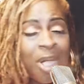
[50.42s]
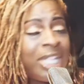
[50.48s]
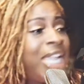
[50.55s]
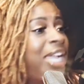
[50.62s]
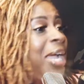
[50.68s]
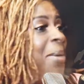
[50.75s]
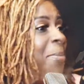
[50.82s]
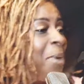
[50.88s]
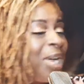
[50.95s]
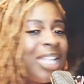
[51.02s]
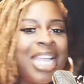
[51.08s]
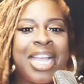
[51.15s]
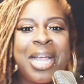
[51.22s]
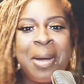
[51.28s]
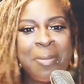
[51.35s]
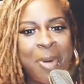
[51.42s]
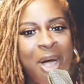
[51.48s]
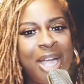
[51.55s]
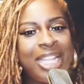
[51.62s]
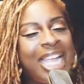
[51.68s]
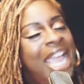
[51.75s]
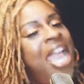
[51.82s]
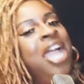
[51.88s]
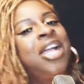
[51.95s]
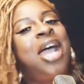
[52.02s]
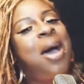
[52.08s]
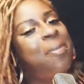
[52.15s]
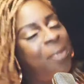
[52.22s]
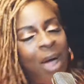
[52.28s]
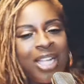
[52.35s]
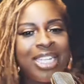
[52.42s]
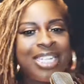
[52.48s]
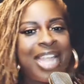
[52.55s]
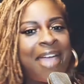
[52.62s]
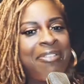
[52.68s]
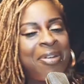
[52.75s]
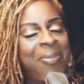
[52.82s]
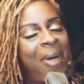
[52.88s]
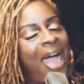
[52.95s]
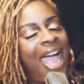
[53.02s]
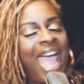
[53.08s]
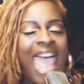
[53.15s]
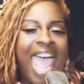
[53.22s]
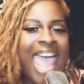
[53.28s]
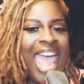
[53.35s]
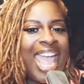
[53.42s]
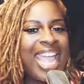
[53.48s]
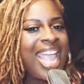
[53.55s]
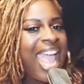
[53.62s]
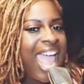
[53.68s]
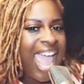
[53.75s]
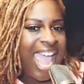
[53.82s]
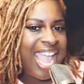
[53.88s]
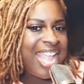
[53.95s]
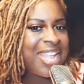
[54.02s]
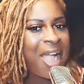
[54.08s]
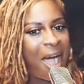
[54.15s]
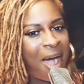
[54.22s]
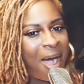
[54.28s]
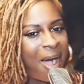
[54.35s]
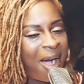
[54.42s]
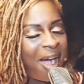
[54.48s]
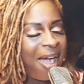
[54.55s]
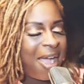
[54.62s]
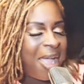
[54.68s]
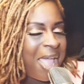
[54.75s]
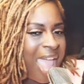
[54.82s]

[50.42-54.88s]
morning, good morning, good morning, good morning, everyone. Hey, hey, y'all.